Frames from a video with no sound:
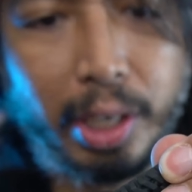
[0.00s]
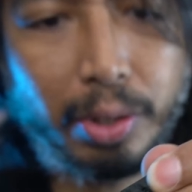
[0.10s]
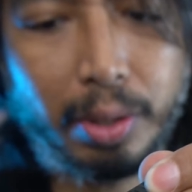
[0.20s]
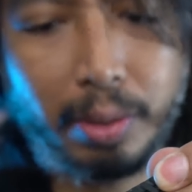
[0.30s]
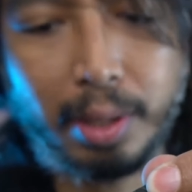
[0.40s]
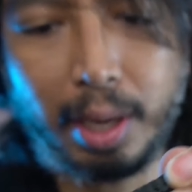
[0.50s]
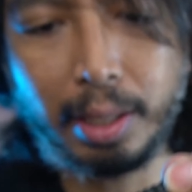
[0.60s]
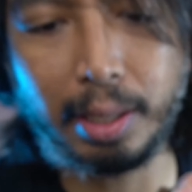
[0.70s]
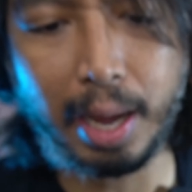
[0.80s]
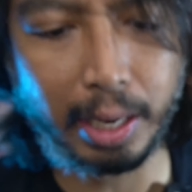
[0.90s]
here, so it's not
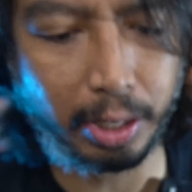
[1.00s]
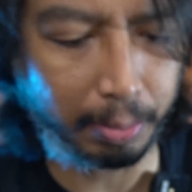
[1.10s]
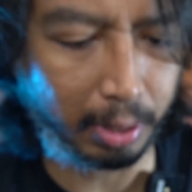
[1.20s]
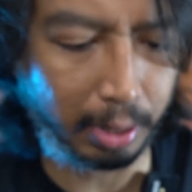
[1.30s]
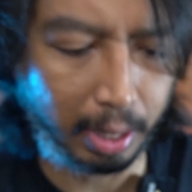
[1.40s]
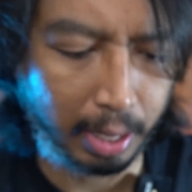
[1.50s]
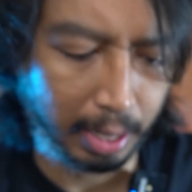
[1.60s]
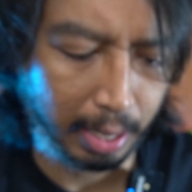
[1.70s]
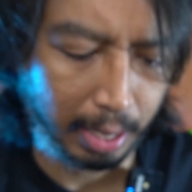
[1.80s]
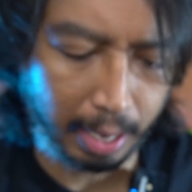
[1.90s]
detachable
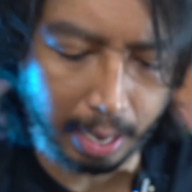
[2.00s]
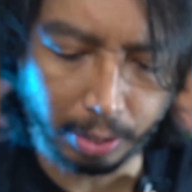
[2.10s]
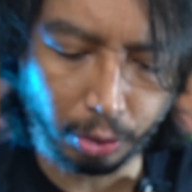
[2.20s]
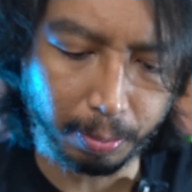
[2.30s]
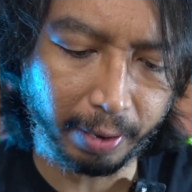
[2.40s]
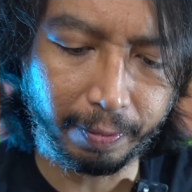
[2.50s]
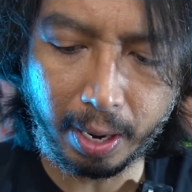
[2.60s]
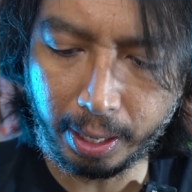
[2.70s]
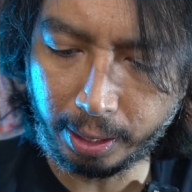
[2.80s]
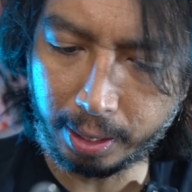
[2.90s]
as you might
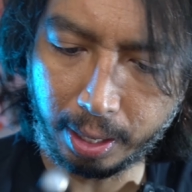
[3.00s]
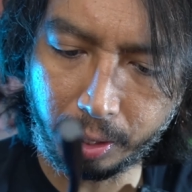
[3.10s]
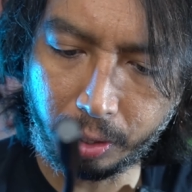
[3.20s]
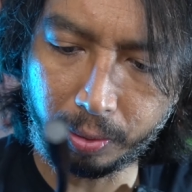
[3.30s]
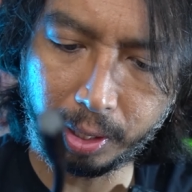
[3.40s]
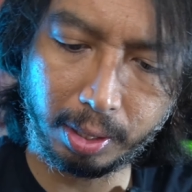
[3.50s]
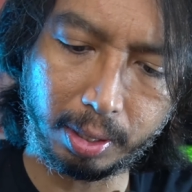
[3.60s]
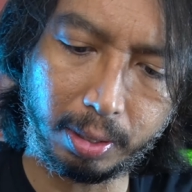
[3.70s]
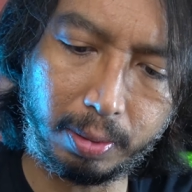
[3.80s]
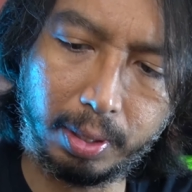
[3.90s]
find in other units,
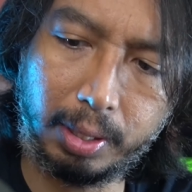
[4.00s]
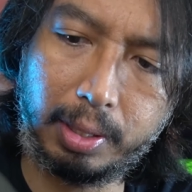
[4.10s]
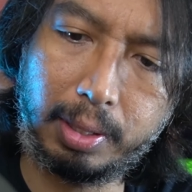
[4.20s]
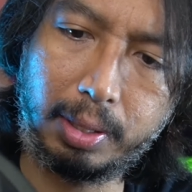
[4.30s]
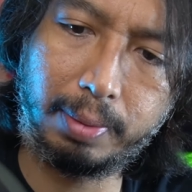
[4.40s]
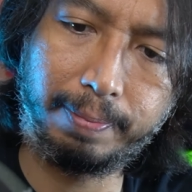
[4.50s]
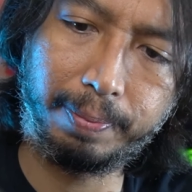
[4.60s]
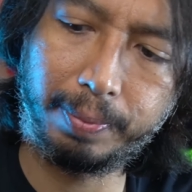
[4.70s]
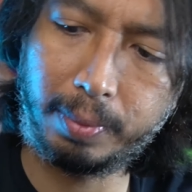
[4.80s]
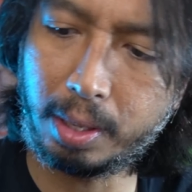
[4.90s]
so it's
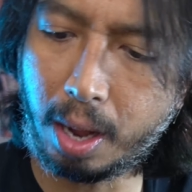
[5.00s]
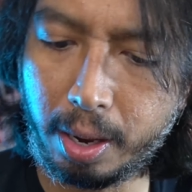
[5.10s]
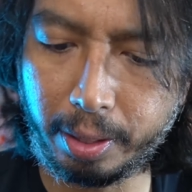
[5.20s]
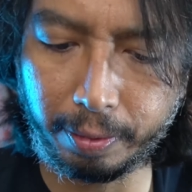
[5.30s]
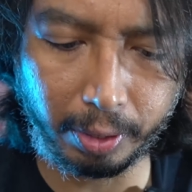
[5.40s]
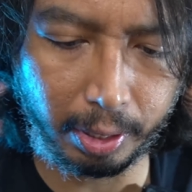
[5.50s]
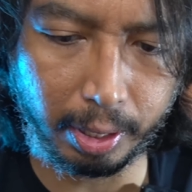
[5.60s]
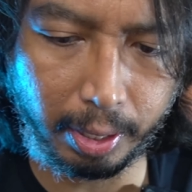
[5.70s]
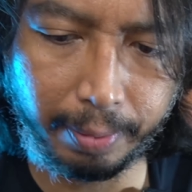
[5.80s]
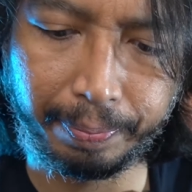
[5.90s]
on there for
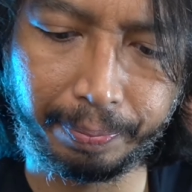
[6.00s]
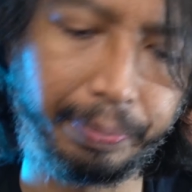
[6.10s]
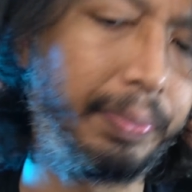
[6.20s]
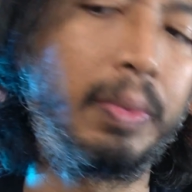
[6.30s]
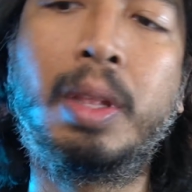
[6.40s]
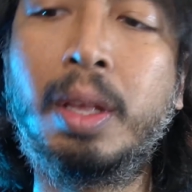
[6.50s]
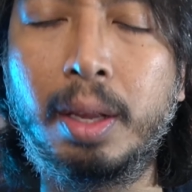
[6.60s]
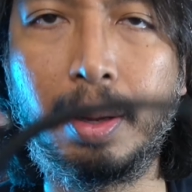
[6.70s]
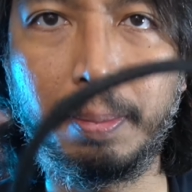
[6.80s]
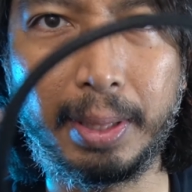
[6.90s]
good.
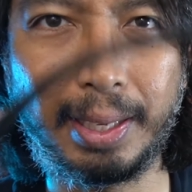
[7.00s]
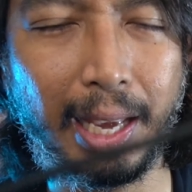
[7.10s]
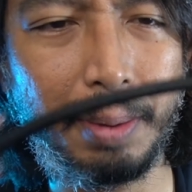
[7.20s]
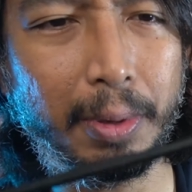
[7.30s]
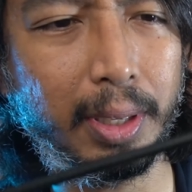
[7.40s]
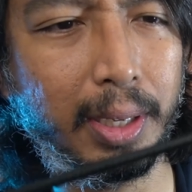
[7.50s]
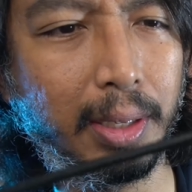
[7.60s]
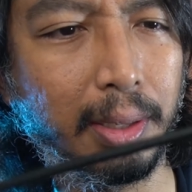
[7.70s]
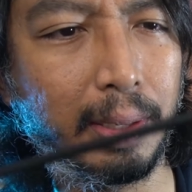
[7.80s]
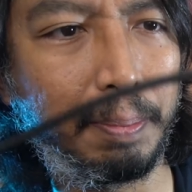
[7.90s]
But the cable
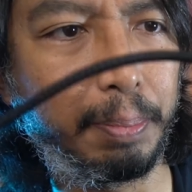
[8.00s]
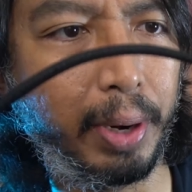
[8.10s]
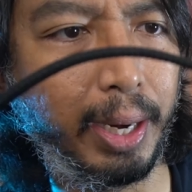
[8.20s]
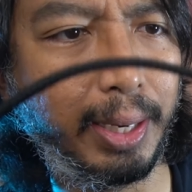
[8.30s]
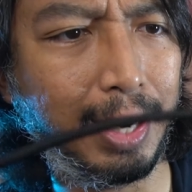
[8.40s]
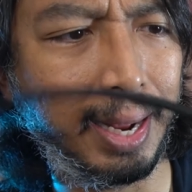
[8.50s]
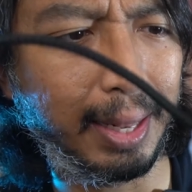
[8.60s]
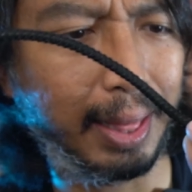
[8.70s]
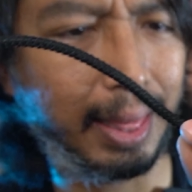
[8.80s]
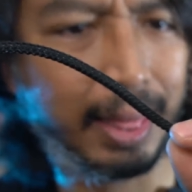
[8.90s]
is braided
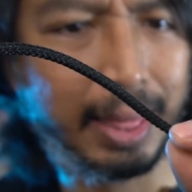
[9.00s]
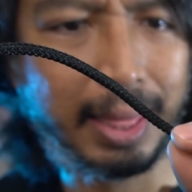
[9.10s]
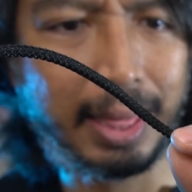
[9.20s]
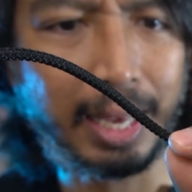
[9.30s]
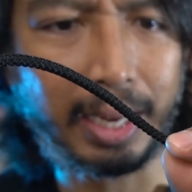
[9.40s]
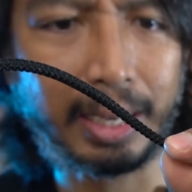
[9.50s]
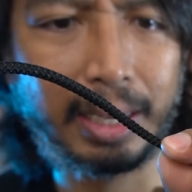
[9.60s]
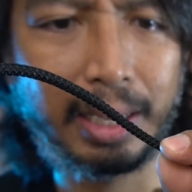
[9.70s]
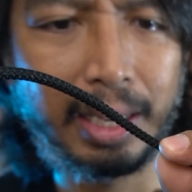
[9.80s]
and thick.